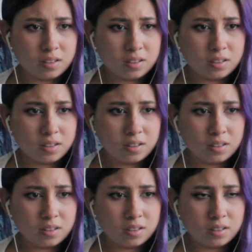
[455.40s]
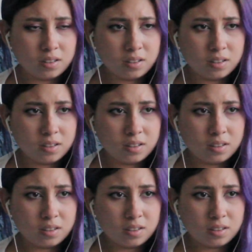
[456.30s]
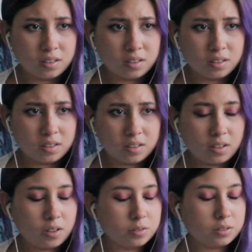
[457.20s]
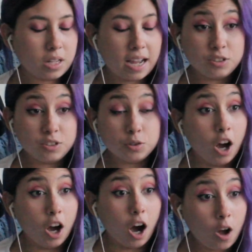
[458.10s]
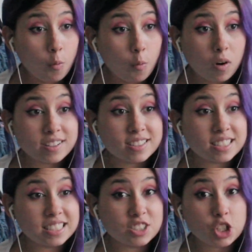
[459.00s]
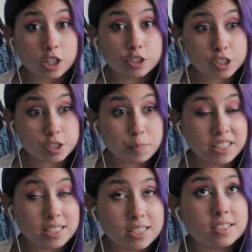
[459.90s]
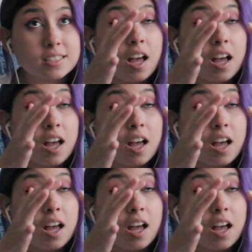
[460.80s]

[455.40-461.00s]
Yeah. Oh, I do not wanna see the doctor's penis.